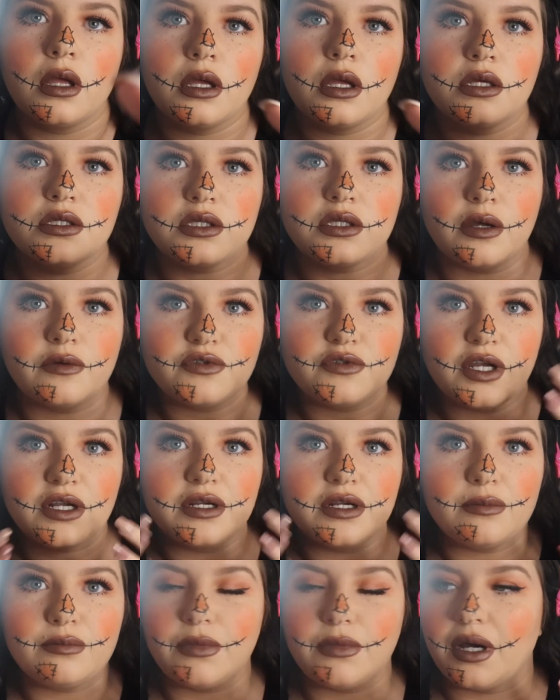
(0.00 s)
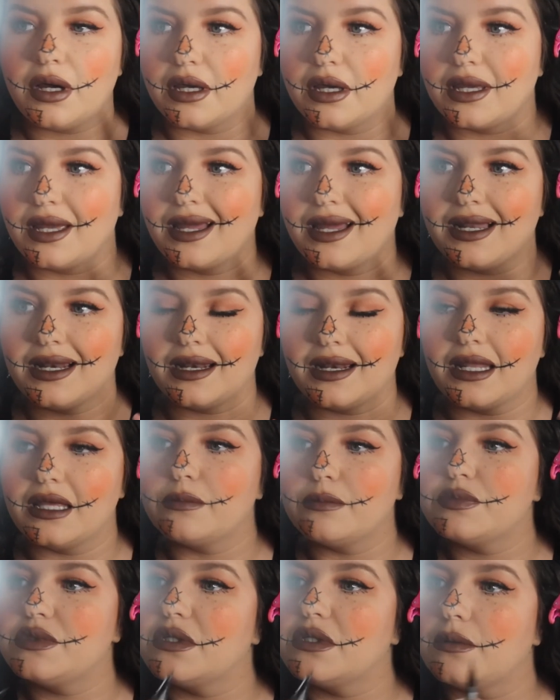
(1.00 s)
so I've done my
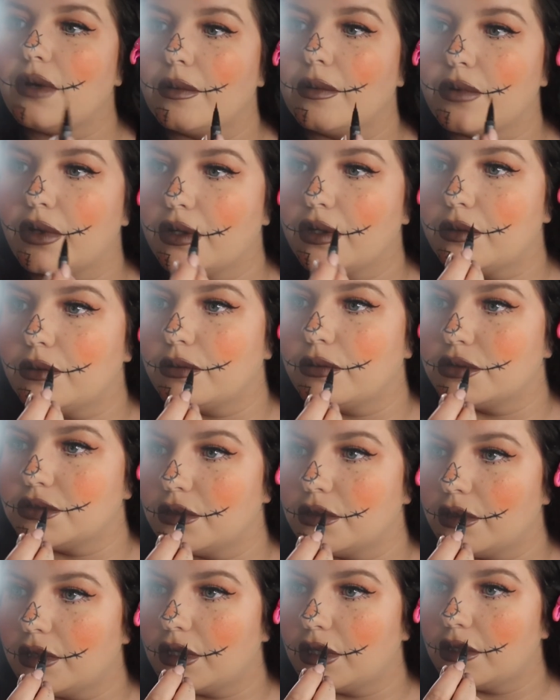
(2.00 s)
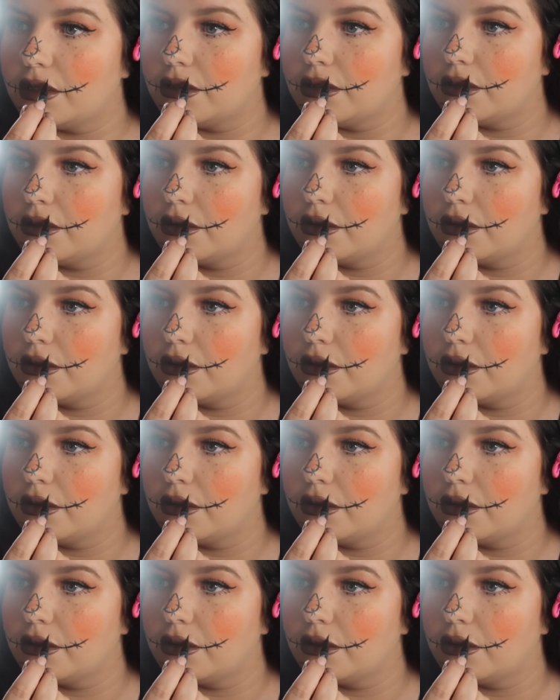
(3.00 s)
lips. I'm going to also add